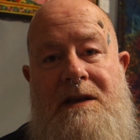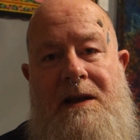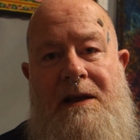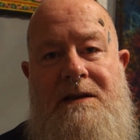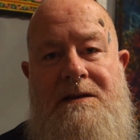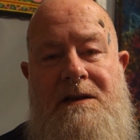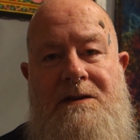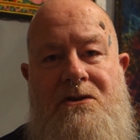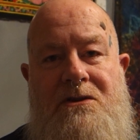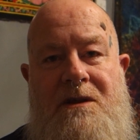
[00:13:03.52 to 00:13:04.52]
it is.
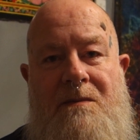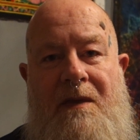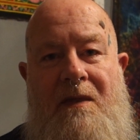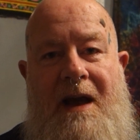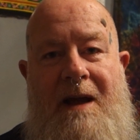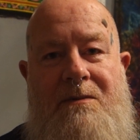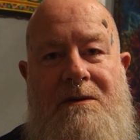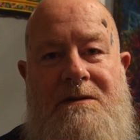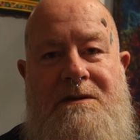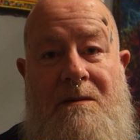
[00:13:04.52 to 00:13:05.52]
It's just something that
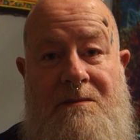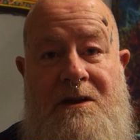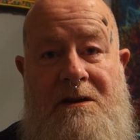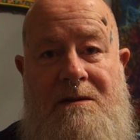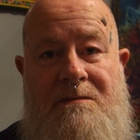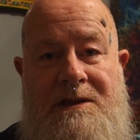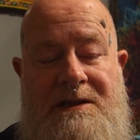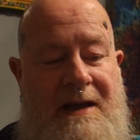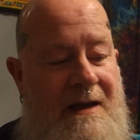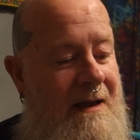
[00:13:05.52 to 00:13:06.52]
happens
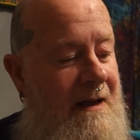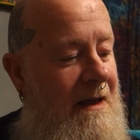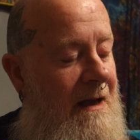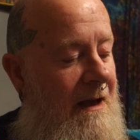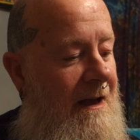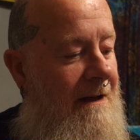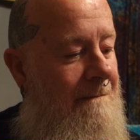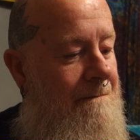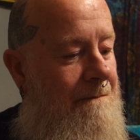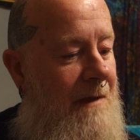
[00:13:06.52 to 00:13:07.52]
sometimes.
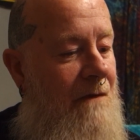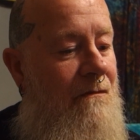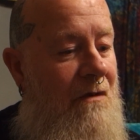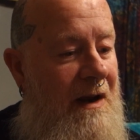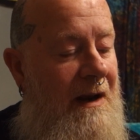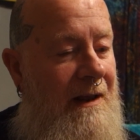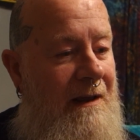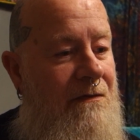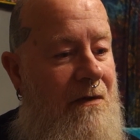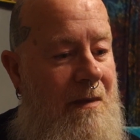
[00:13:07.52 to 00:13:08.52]
And
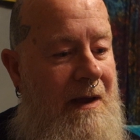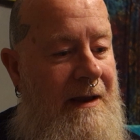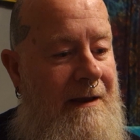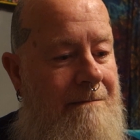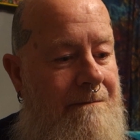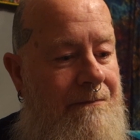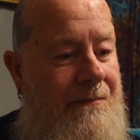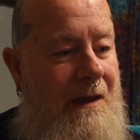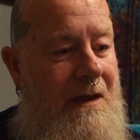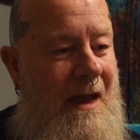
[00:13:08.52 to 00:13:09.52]
really, for me,
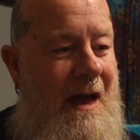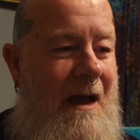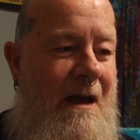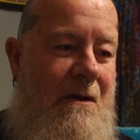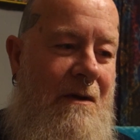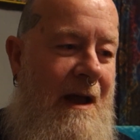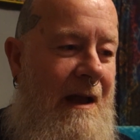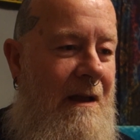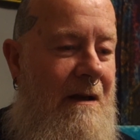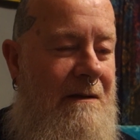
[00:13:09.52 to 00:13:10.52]
yeah,
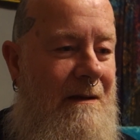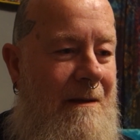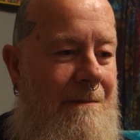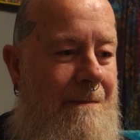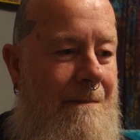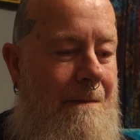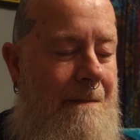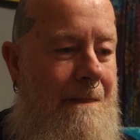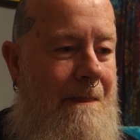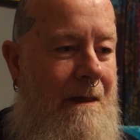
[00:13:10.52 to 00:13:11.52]
okay,
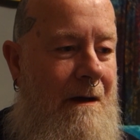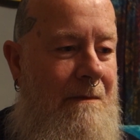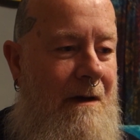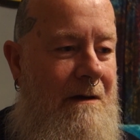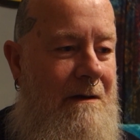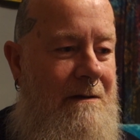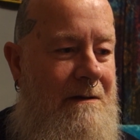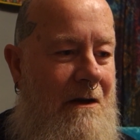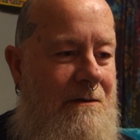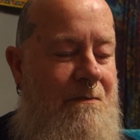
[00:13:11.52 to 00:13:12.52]
I
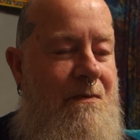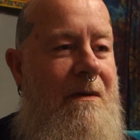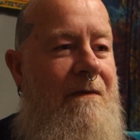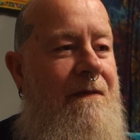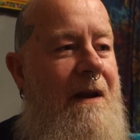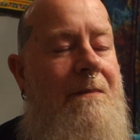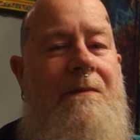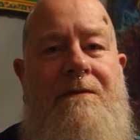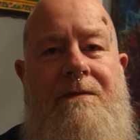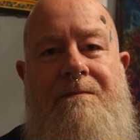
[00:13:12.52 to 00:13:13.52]
was probably fed up
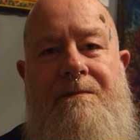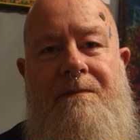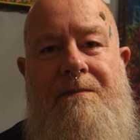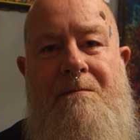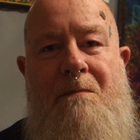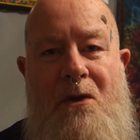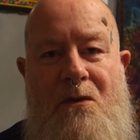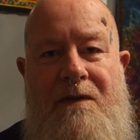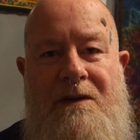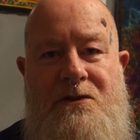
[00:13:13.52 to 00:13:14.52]
of
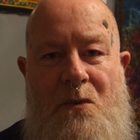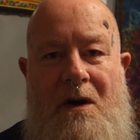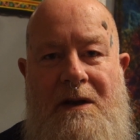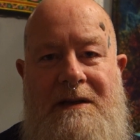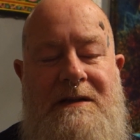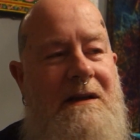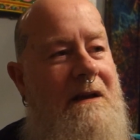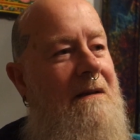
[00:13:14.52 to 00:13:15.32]
moving twice,